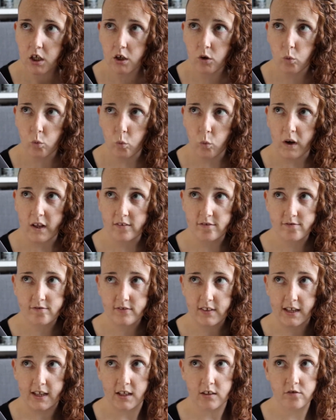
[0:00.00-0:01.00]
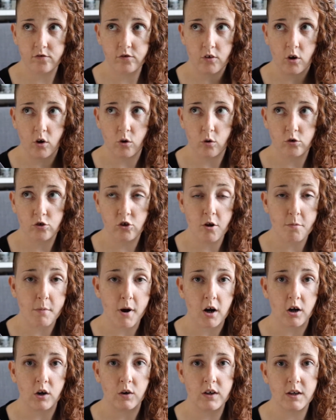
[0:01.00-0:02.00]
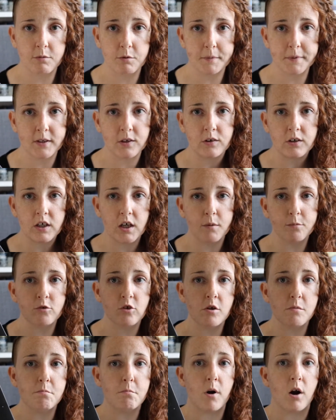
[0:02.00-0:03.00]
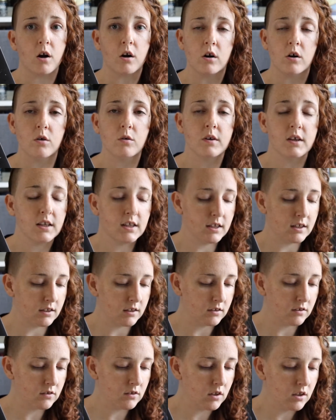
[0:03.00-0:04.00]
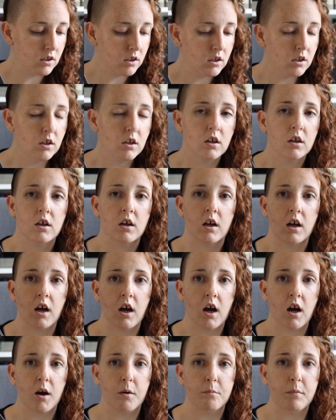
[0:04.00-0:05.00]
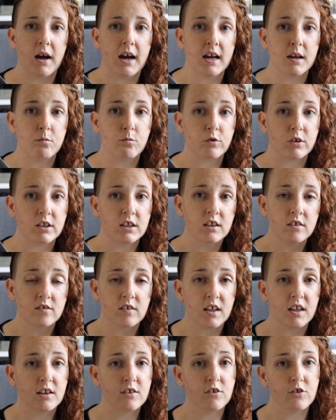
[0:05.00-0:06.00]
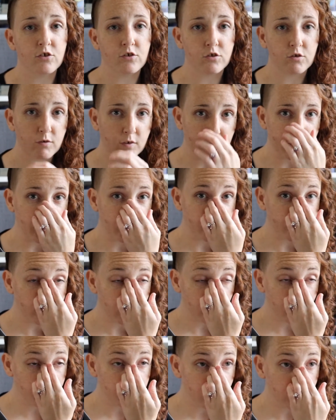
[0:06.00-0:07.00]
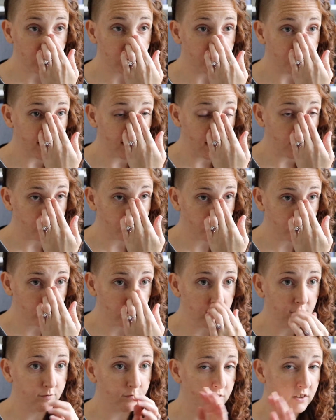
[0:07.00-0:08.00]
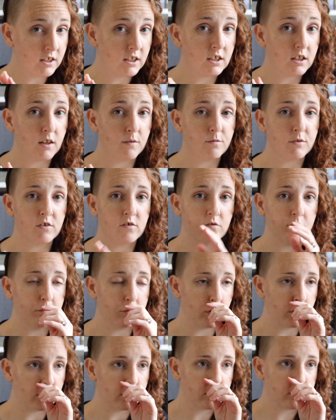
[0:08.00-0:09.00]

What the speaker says: Wednesday, so tomorrow. It will be going up tomorrow, and I'm really excited to do the review for this book because I absolutely freaking love this book.